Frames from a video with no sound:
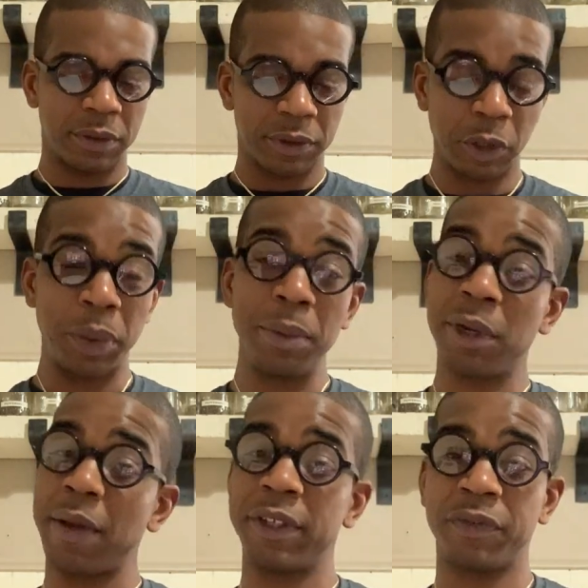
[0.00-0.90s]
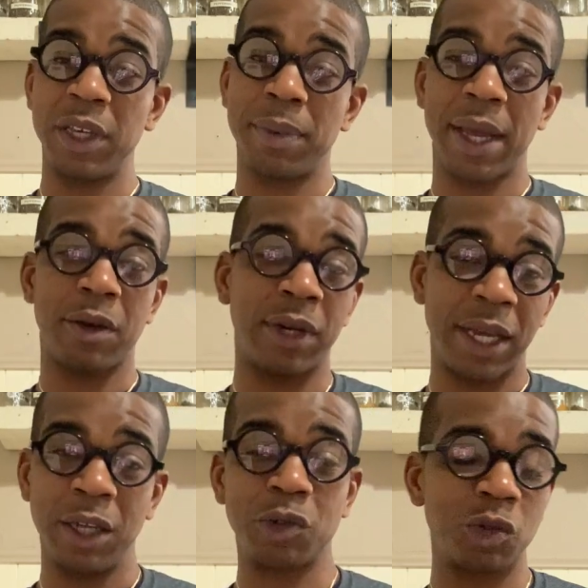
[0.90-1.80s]
So people gave us feedback on
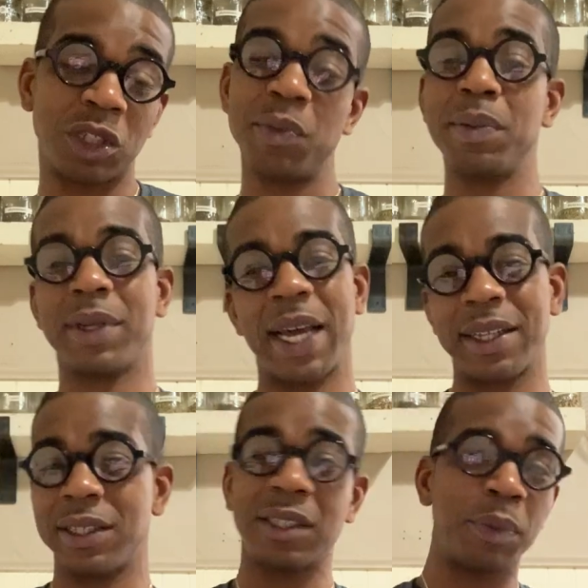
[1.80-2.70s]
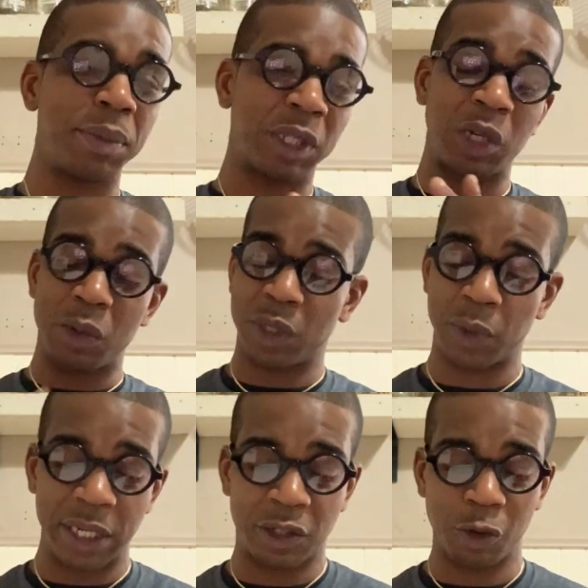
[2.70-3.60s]
our intro. Some people liked it, some people thought it was
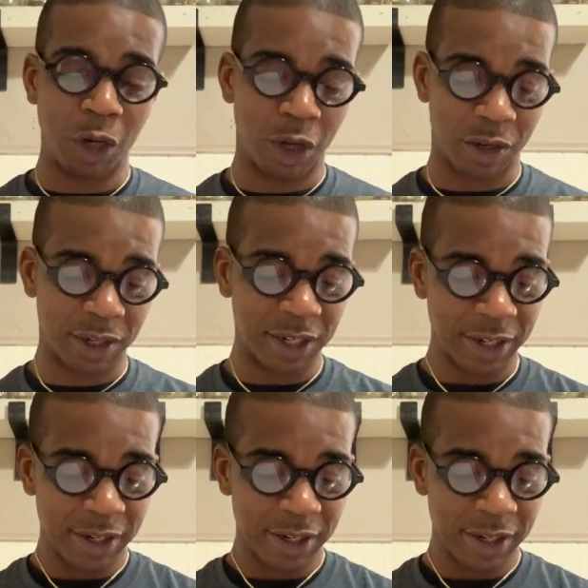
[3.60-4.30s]
way too long.